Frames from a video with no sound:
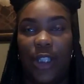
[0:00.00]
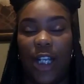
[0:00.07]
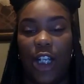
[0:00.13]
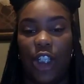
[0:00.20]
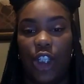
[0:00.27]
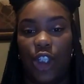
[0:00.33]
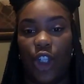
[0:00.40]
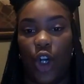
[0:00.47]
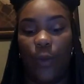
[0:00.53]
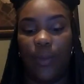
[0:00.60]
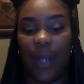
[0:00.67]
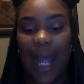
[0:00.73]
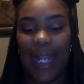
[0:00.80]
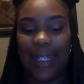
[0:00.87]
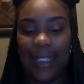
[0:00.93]
a
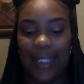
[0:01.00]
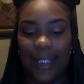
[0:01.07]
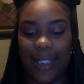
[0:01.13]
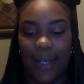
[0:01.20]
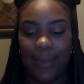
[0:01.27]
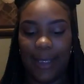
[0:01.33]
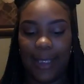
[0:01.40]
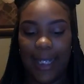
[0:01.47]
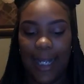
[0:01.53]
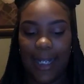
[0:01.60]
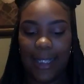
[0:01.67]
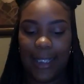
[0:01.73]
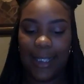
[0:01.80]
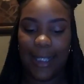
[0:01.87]
soap-like substance